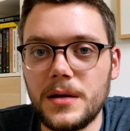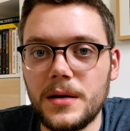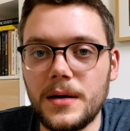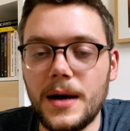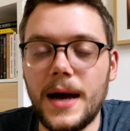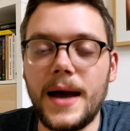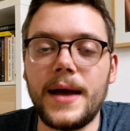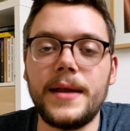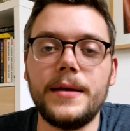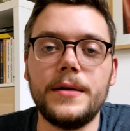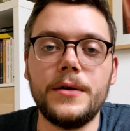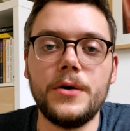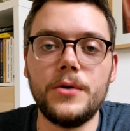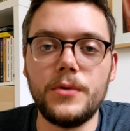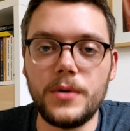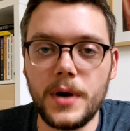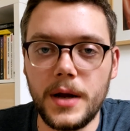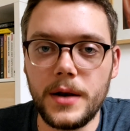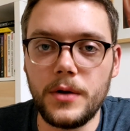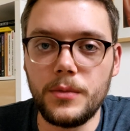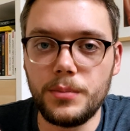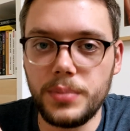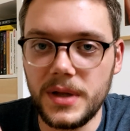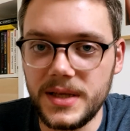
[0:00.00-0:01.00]
I know,
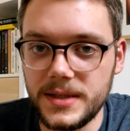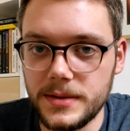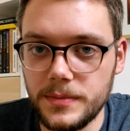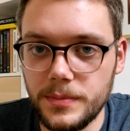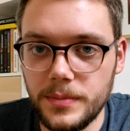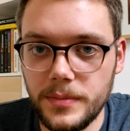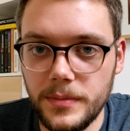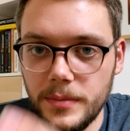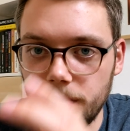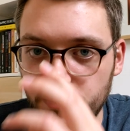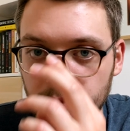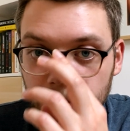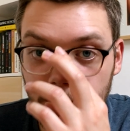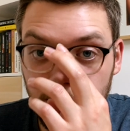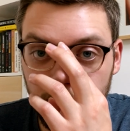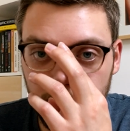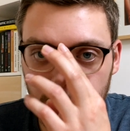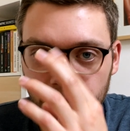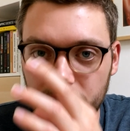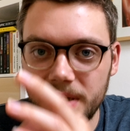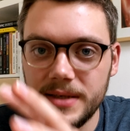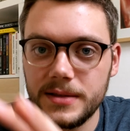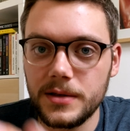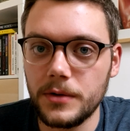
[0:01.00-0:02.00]

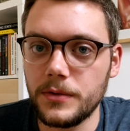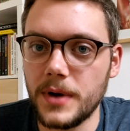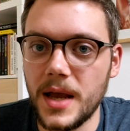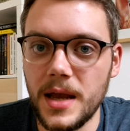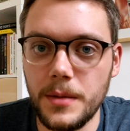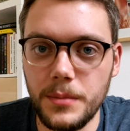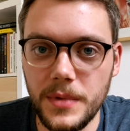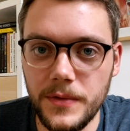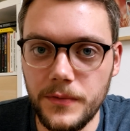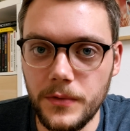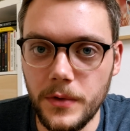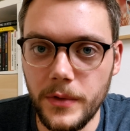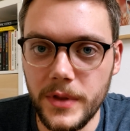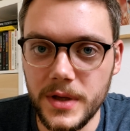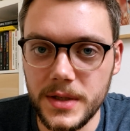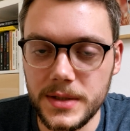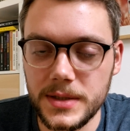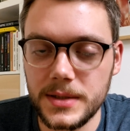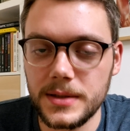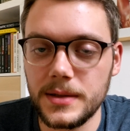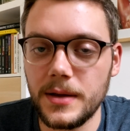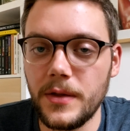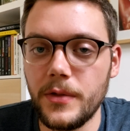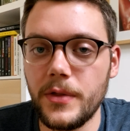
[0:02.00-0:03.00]
please don't hate me for
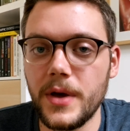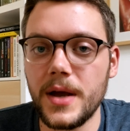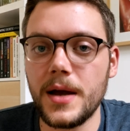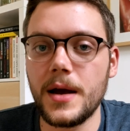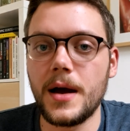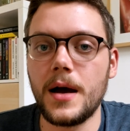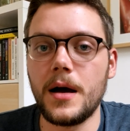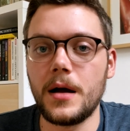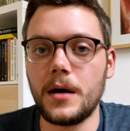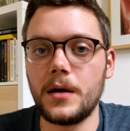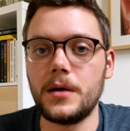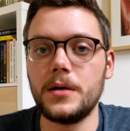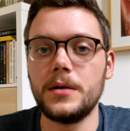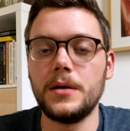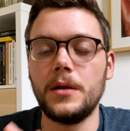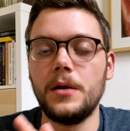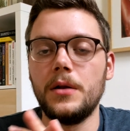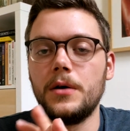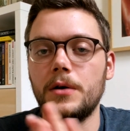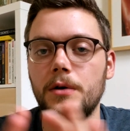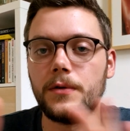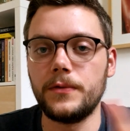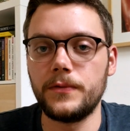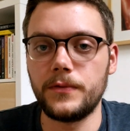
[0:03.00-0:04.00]
this. There are a
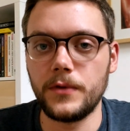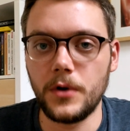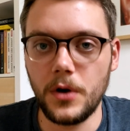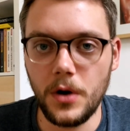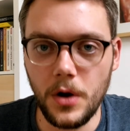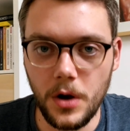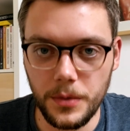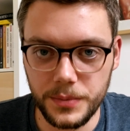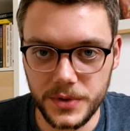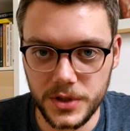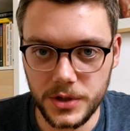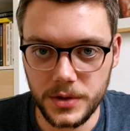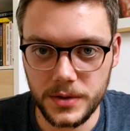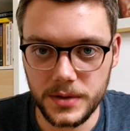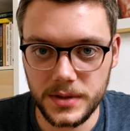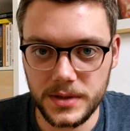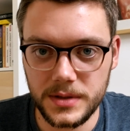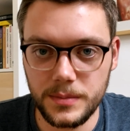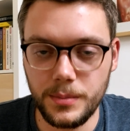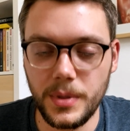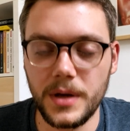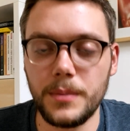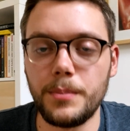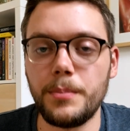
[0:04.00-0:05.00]
lot of options,
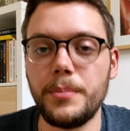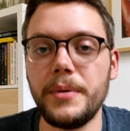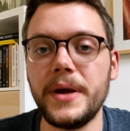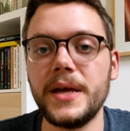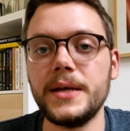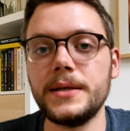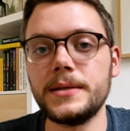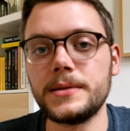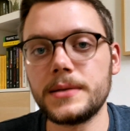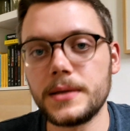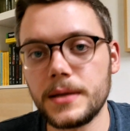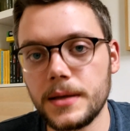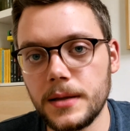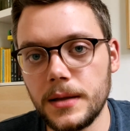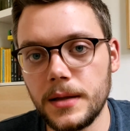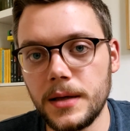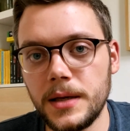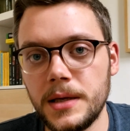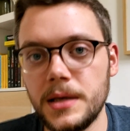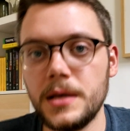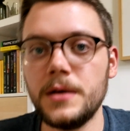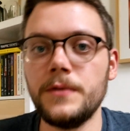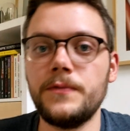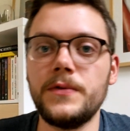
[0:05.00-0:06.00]
but basically,
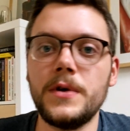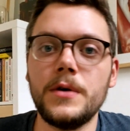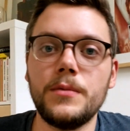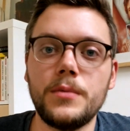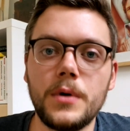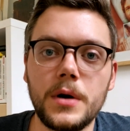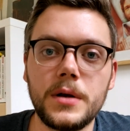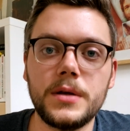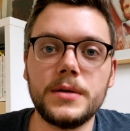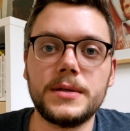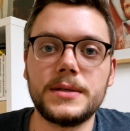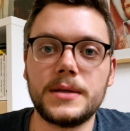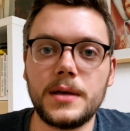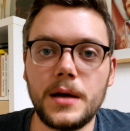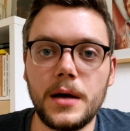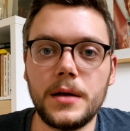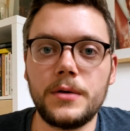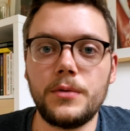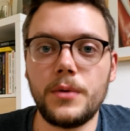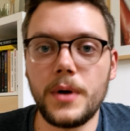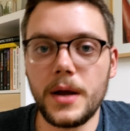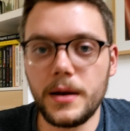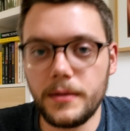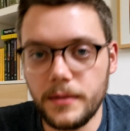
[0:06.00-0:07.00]
if you want to start
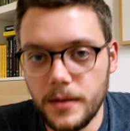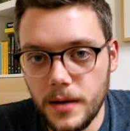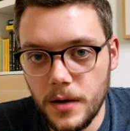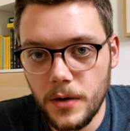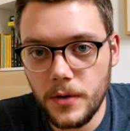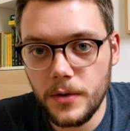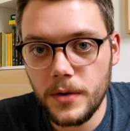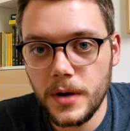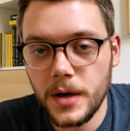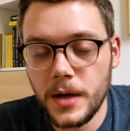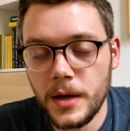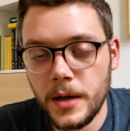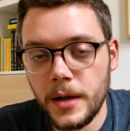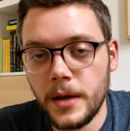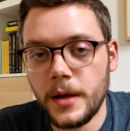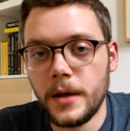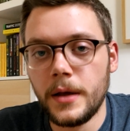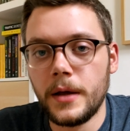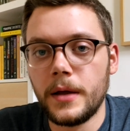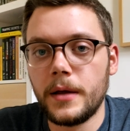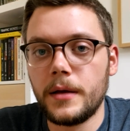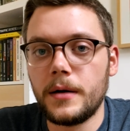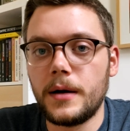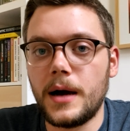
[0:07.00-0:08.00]
right now,
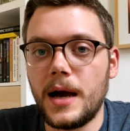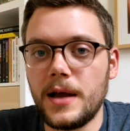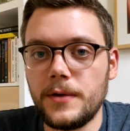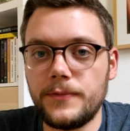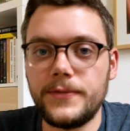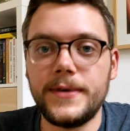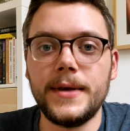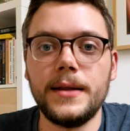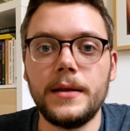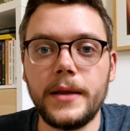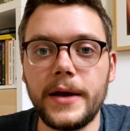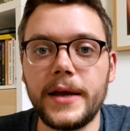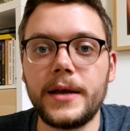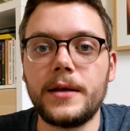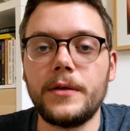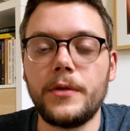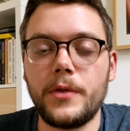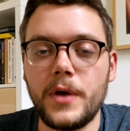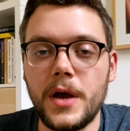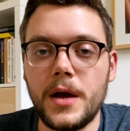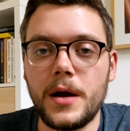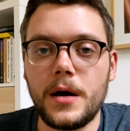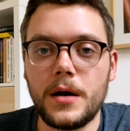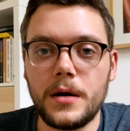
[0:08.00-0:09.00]
I feel like
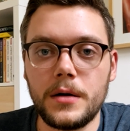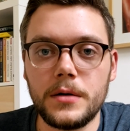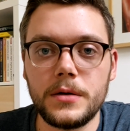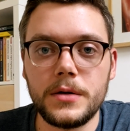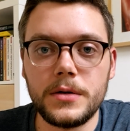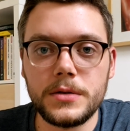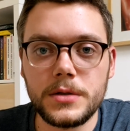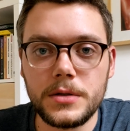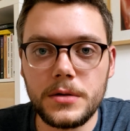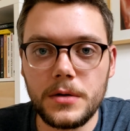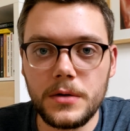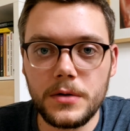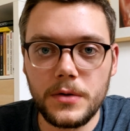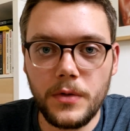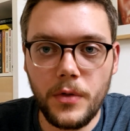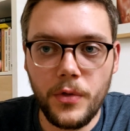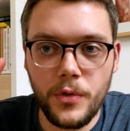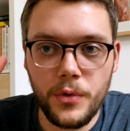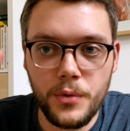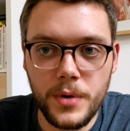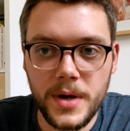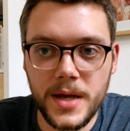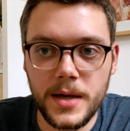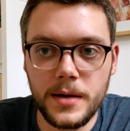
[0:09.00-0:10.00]
there are
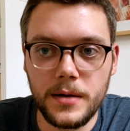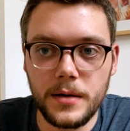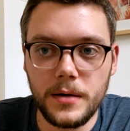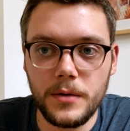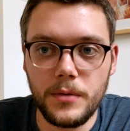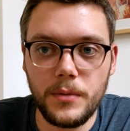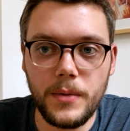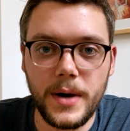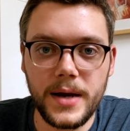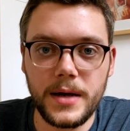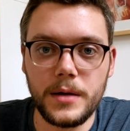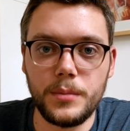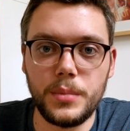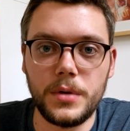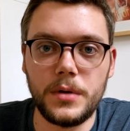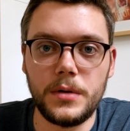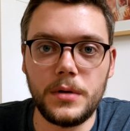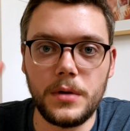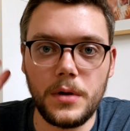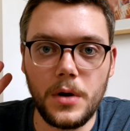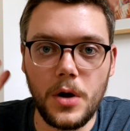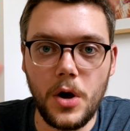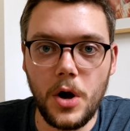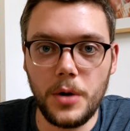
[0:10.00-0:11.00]
3
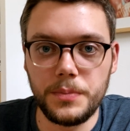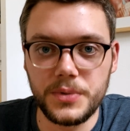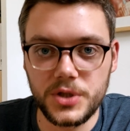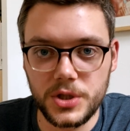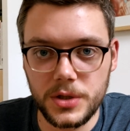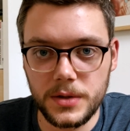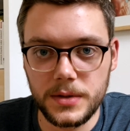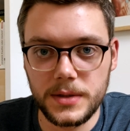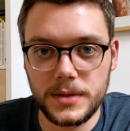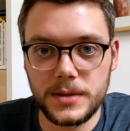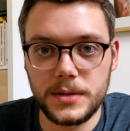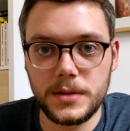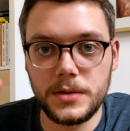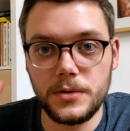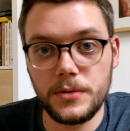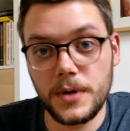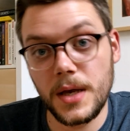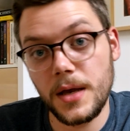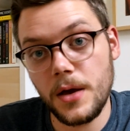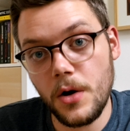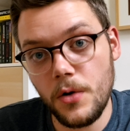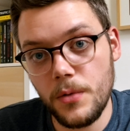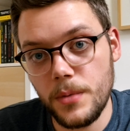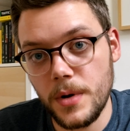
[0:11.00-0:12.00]
viable options you can
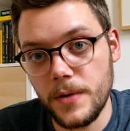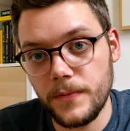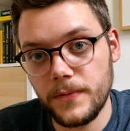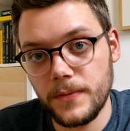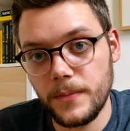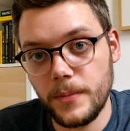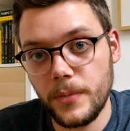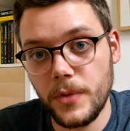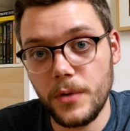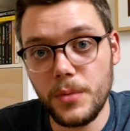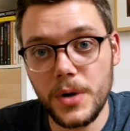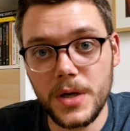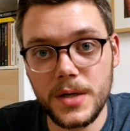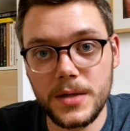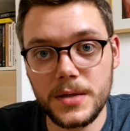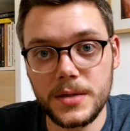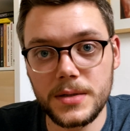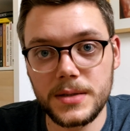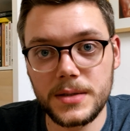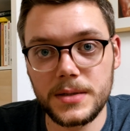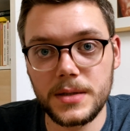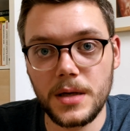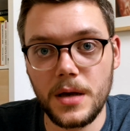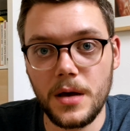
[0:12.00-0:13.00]
go with. The one
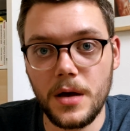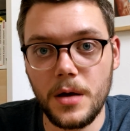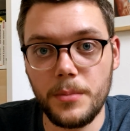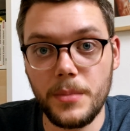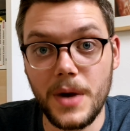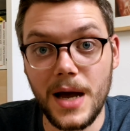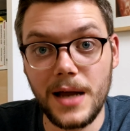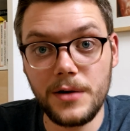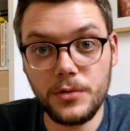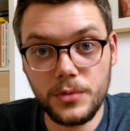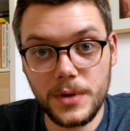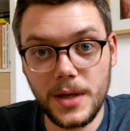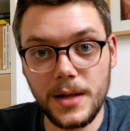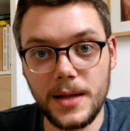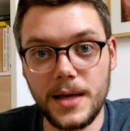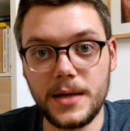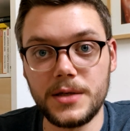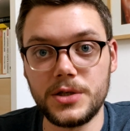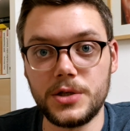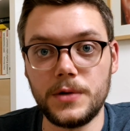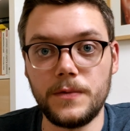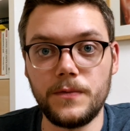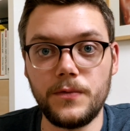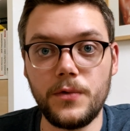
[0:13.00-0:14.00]
is Unreal
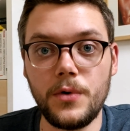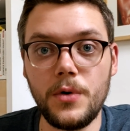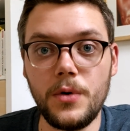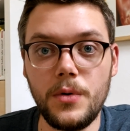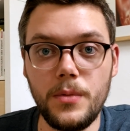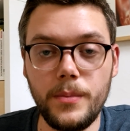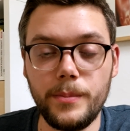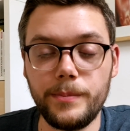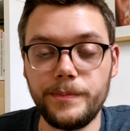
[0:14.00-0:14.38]
Engine 4.